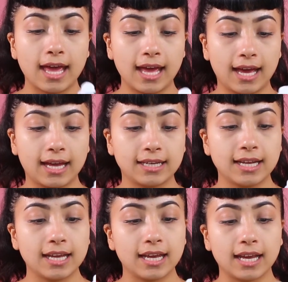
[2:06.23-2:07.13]
and
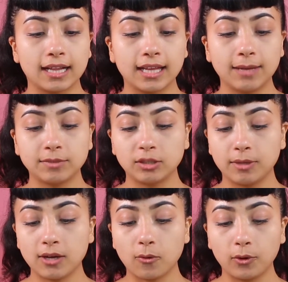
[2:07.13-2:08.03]
it claims to
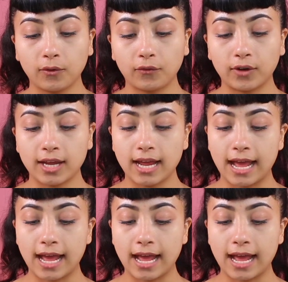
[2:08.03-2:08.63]
be oil-free,